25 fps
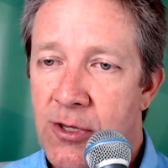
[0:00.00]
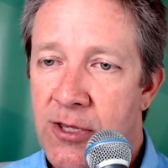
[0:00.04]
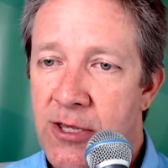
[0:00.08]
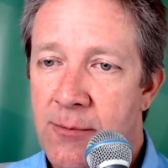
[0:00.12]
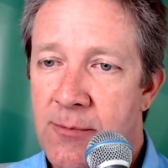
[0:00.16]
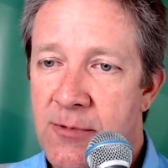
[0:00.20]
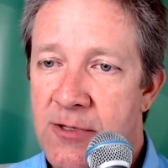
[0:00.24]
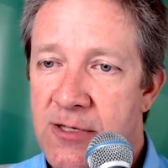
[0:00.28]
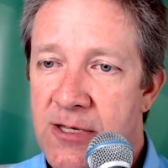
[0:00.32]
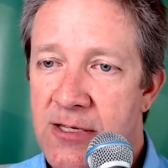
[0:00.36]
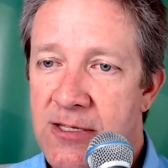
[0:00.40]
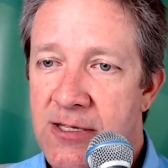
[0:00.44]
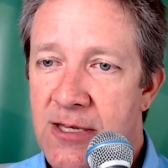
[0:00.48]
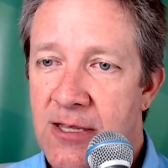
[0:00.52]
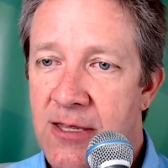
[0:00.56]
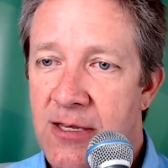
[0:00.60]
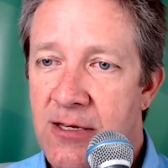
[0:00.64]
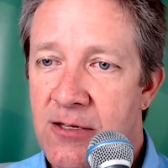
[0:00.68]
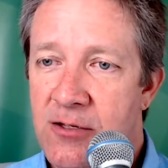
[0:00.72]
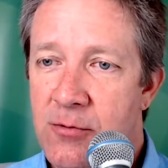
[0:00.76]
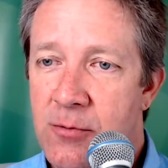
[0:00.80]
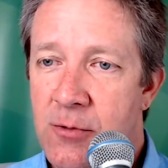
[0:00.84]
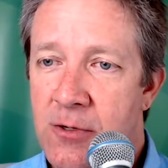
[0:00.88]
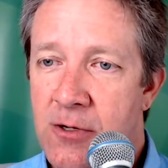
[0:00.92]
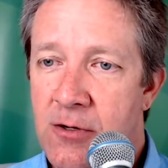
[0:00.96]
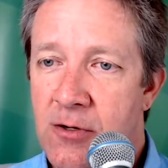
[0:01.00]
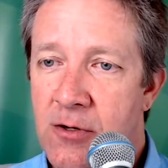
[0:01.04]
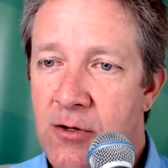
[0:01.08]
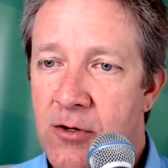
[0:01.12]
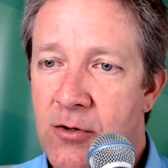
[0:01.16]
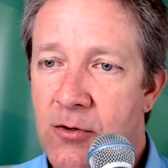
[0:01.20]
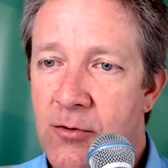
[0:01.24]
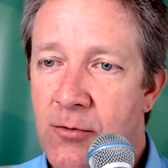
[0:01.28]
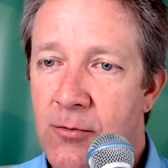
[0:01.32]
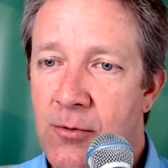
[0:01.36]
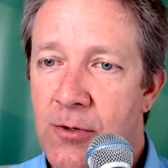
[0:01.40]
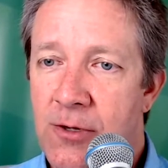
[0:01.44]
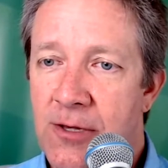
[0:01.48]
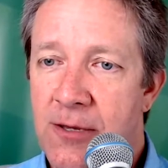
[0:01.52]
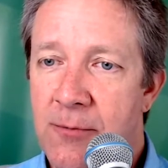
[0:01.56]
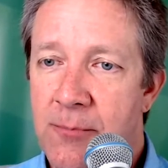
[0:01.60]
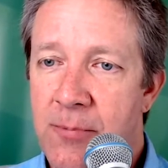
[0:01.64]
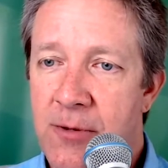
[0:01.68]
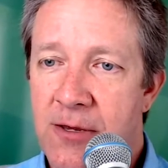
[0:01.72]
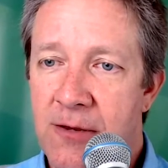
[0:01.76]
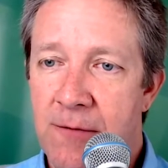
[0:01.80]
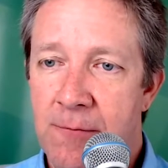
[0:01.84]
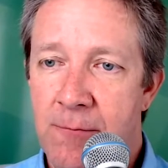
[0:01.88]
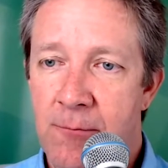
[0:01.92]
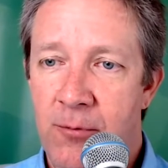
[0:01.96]
says, I think Twitter could really
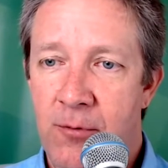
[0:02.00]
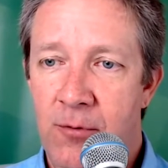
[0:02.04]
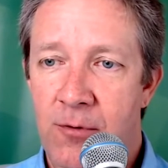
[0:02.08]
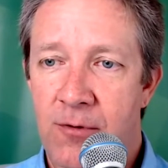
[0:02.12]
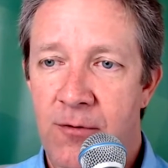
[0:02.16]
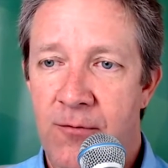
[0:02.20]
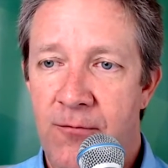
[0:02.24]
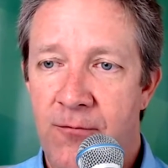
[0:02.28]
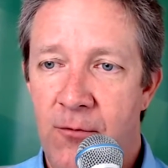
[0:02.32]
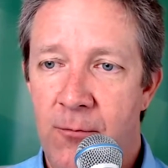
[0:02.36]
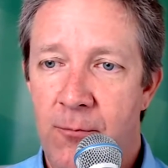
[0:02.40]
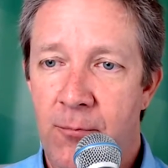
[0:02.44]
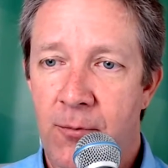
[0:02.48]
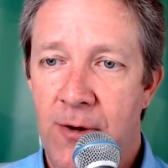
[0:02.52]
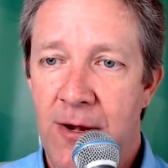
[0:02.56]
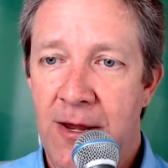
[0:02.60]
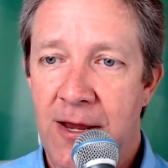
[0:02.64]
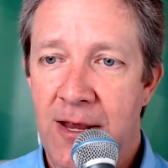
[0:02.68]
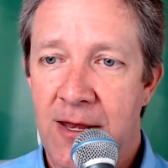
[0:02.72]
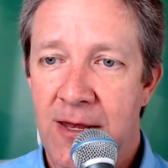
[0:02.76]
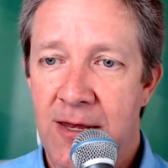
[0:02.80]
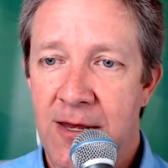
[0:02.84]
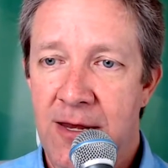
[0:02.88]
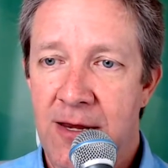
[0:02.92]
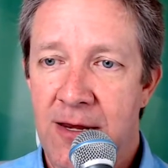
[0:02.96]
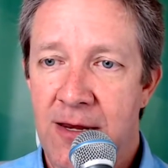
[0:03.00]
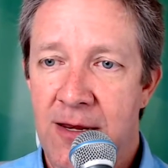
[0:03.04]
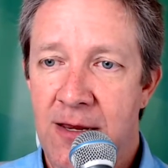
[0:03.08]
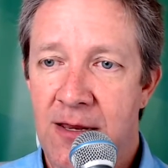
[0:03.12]
be important for branding,